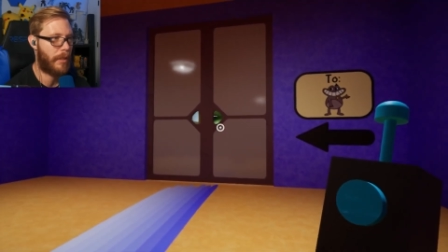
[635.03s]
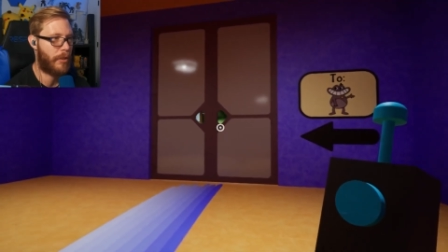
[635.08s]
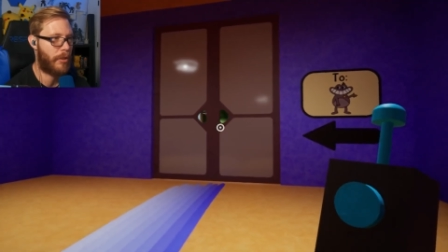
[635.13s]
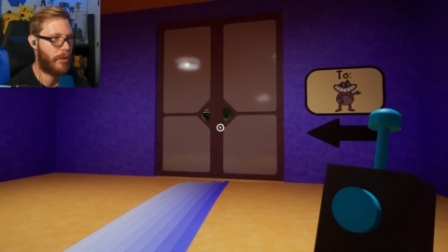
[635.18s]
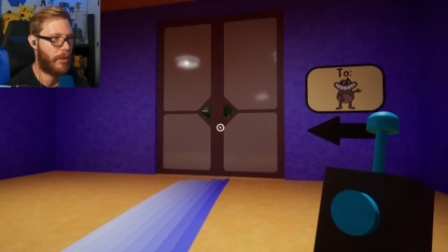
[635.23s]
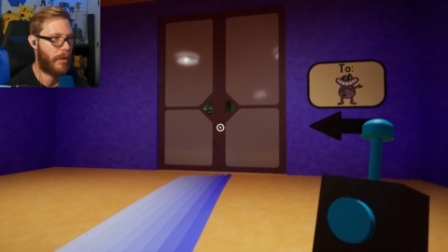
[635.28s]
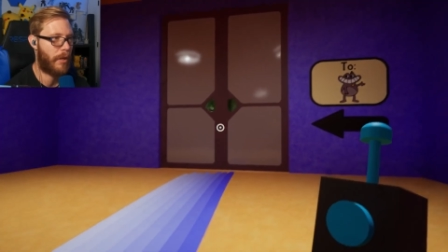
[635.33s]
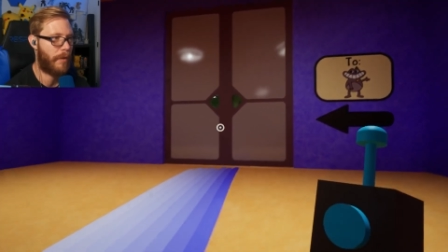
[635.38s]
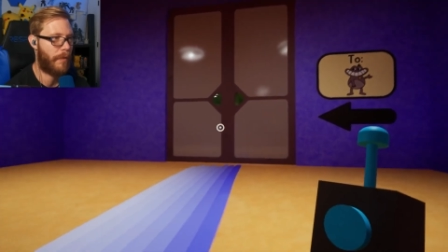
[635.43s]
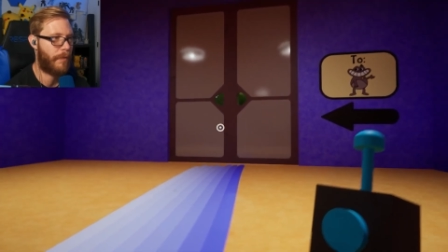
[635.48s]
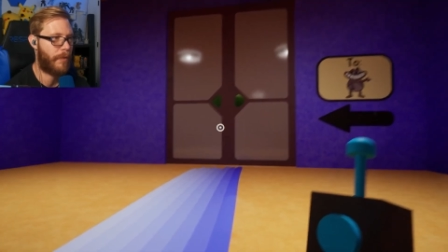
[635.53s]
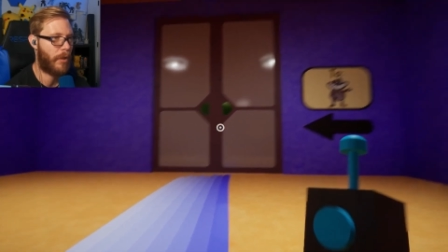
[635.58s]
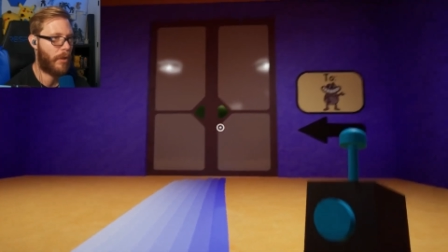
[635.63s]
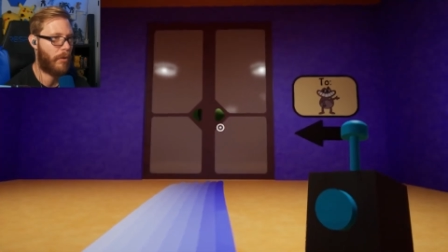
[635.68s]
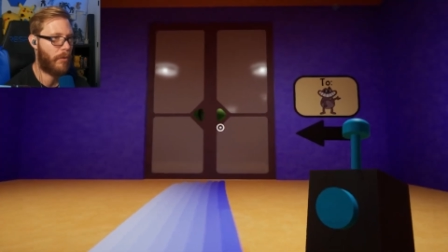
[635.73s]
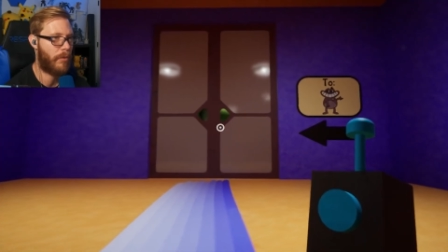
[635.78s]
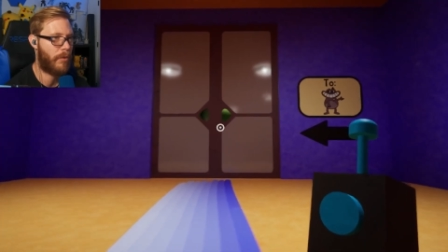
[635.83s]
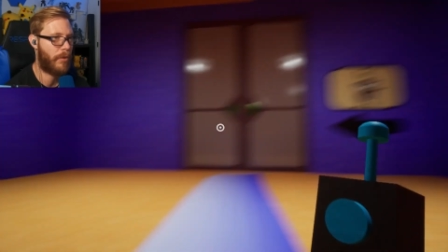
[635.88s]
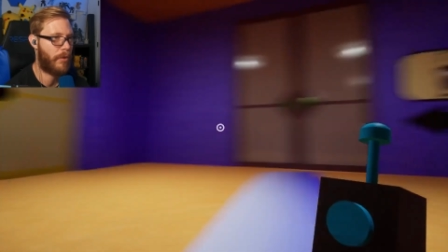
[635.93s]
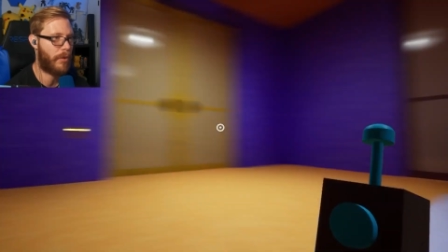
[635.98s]
Sheriff
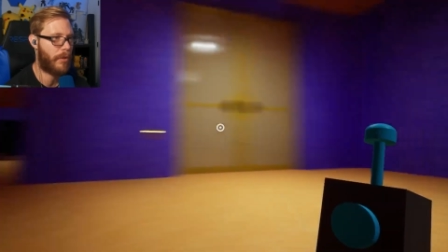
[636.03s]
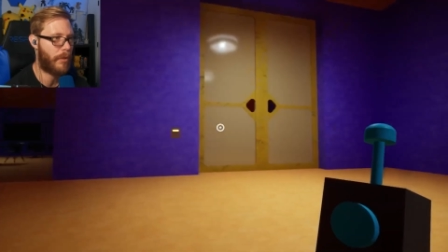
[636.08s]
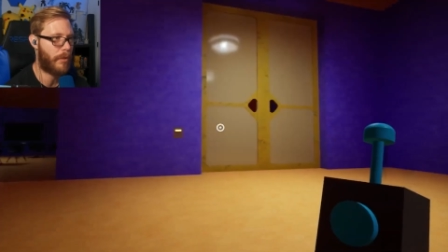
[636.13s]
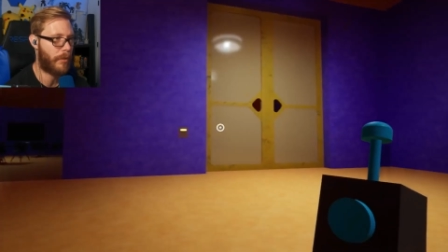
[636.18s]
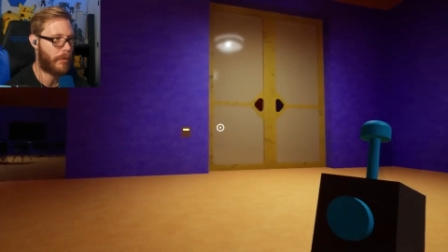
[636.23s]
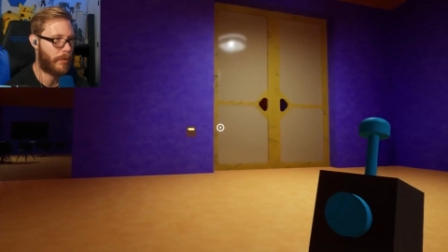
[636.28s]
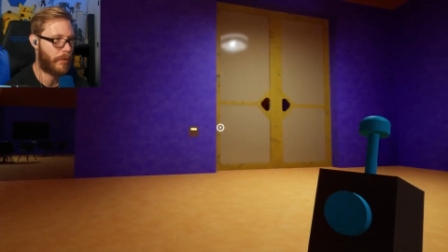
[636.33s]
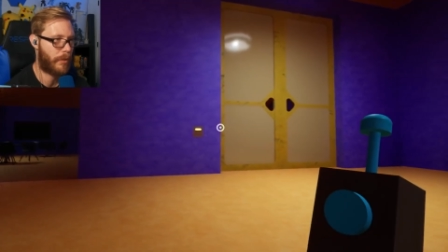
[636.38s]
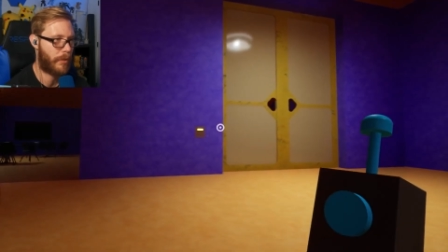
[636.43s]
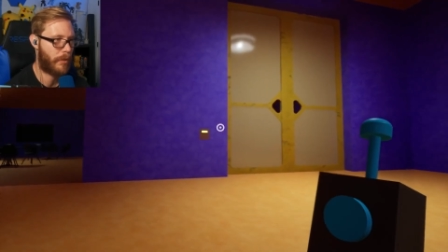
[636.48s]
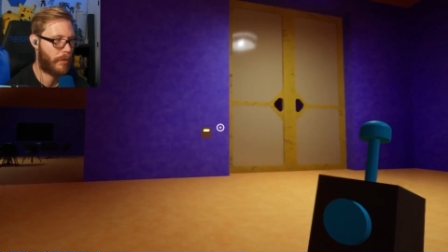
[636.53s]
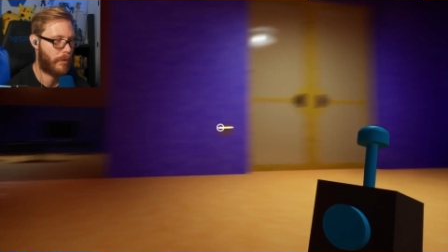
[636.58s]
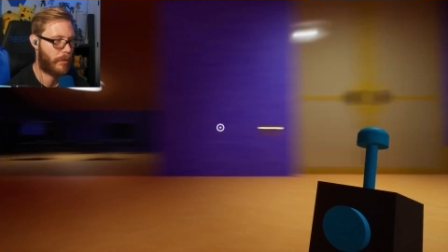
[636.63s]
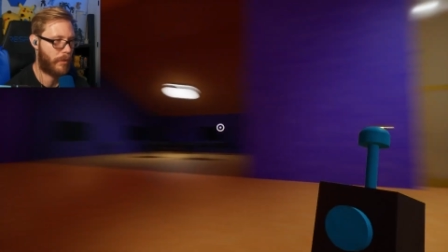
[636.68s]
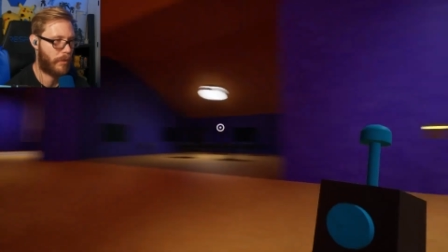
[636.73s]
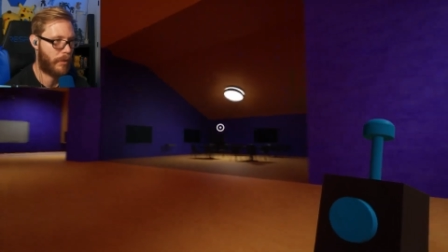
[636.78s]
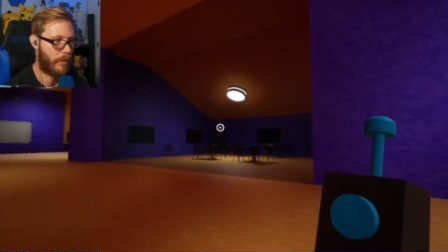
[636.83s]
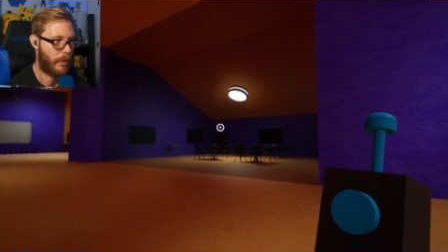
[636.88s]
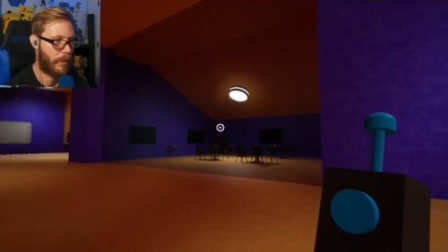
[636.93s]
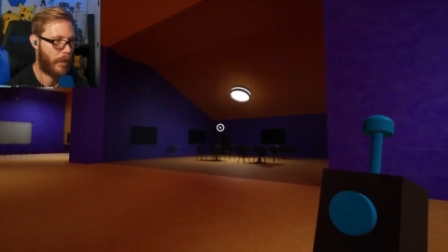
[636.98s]
Toadsters
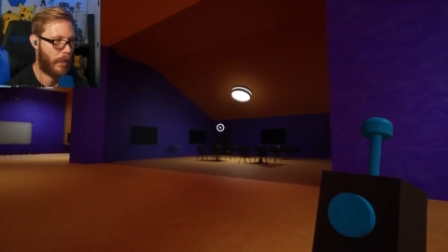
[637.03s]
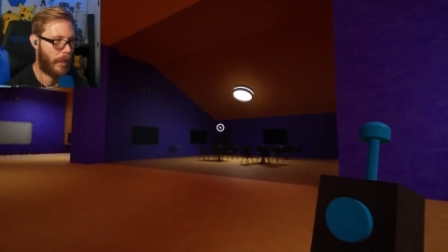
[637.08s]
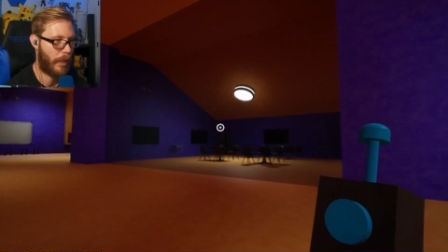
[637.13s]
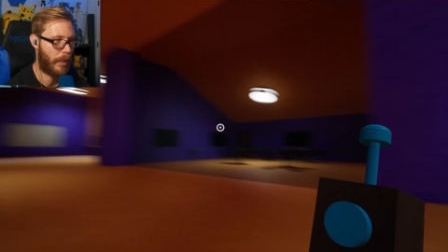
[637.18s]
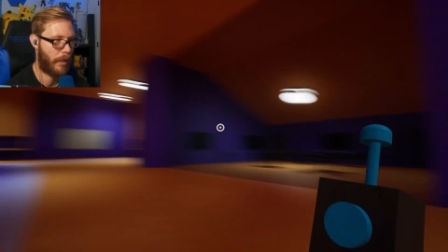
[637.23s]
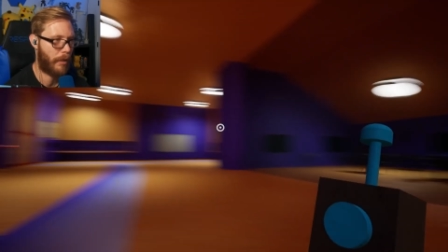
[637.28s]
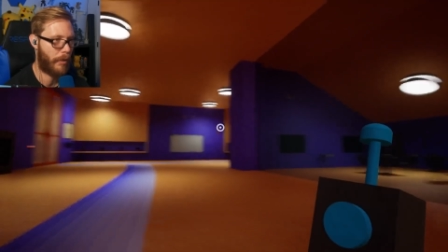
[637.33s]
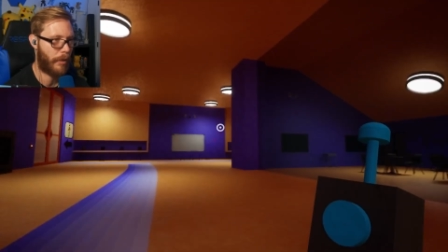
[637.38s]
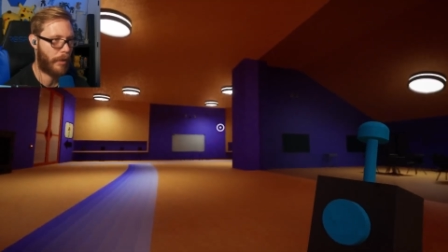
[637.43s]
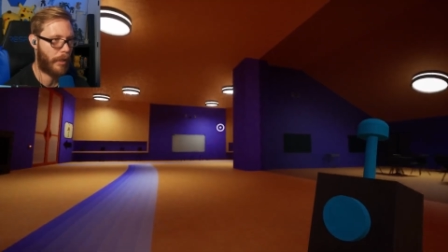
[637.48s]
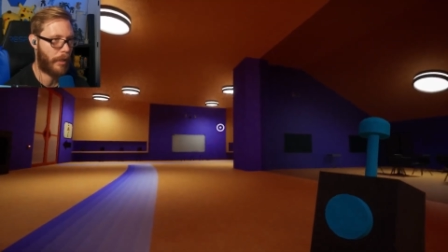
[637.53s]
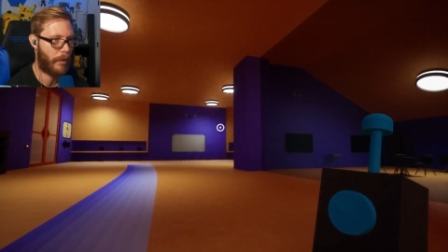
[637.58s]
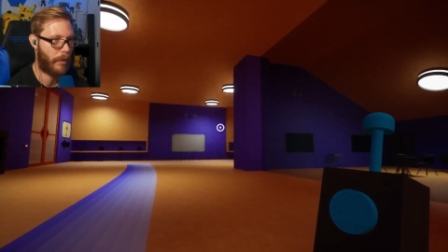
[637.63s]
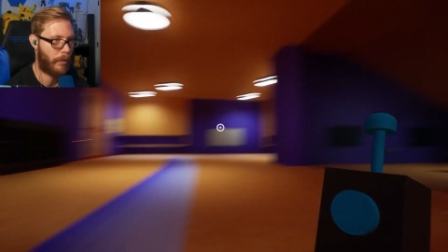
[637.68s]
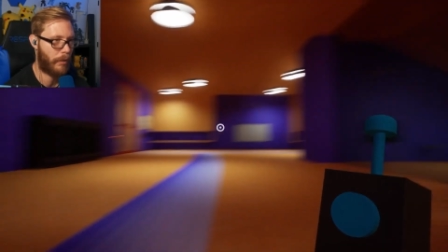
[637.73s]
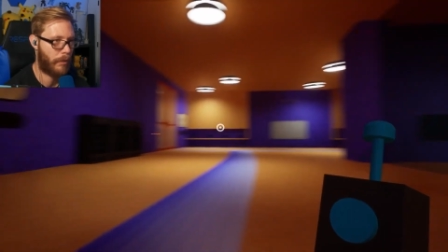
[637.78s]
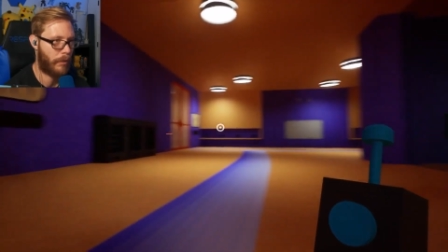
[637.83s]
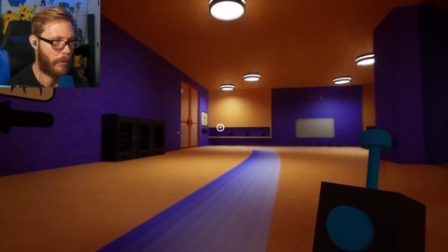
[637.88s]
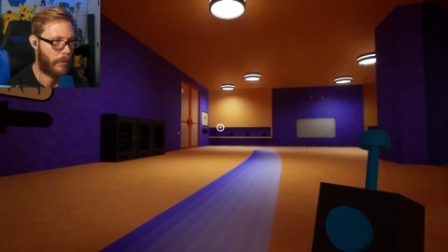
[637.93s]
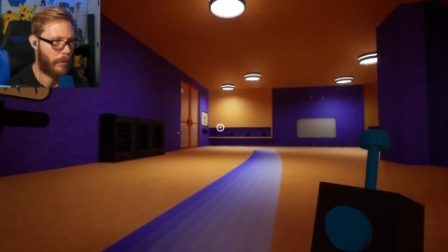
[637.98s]
area.